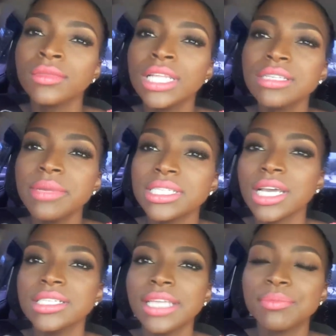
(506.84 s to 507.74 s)
little
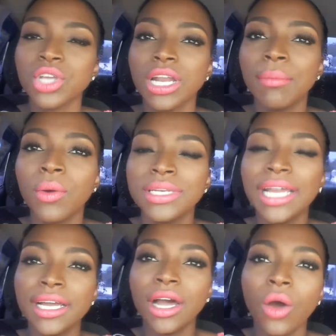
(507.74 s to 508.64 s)
misconception about
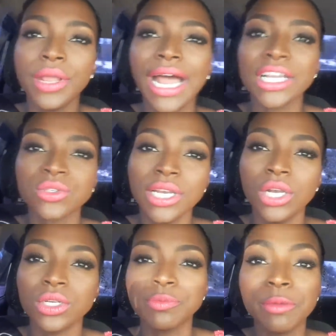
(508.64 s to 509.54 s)
how it actually
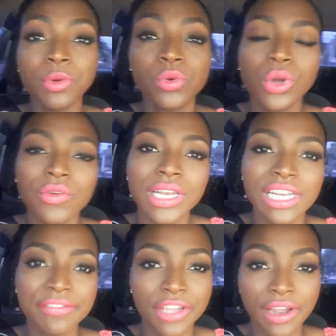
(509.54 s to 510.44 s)
looks. People who don't really
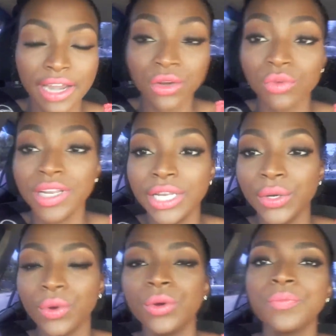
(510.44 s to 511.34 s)
live here and don't really
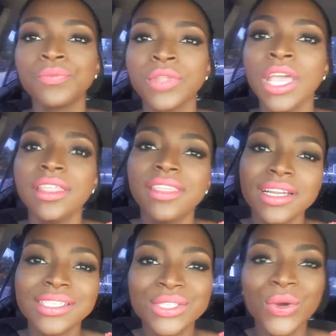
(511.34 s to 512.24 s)
know,
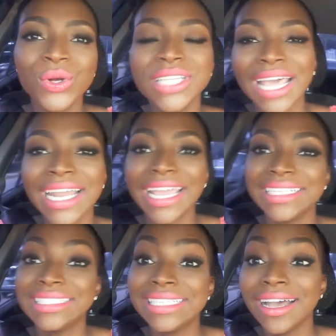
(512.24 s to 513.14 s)
they're sold an
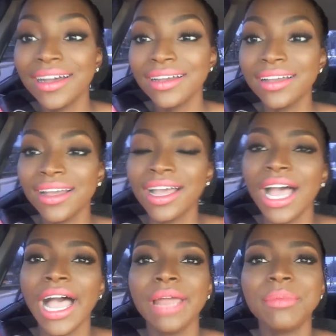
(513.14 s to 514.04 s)
idea,
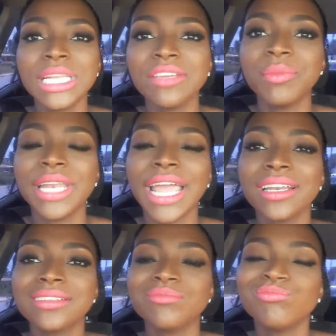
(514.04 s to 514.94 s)
and believe me, like,
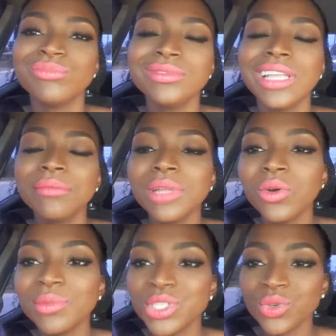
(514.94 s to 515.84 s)
them don't
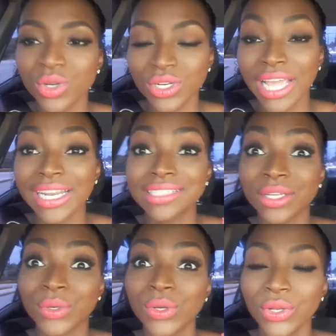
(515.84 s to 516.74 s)
wanna show, no, like, that's
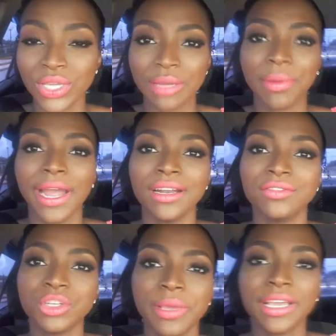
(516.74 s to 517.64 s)
the good looking part
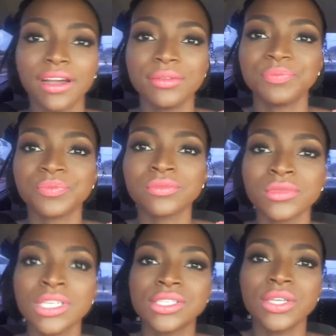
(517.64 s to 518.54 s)
of
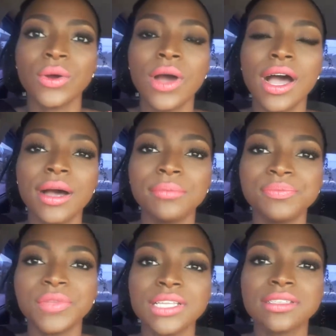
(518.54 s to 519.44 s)
Jamaica. So
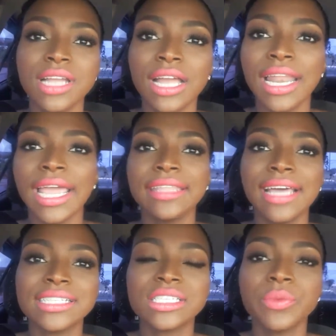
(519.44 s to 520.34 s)
it's not like
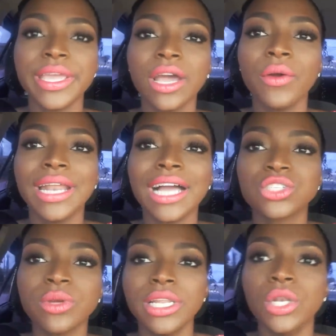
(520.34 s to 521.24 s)
that's the way how it
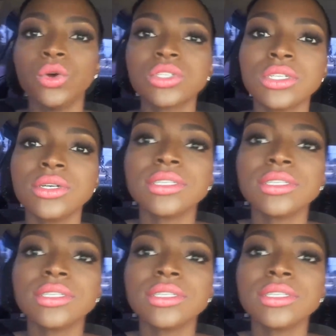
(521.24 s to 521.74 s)
actually looks.